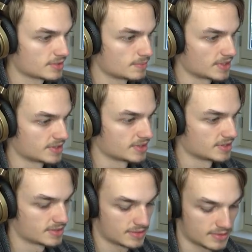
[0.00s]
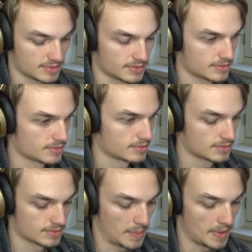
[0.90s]
this button.
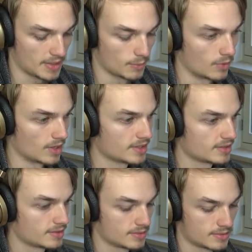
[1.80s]
Am I at 1?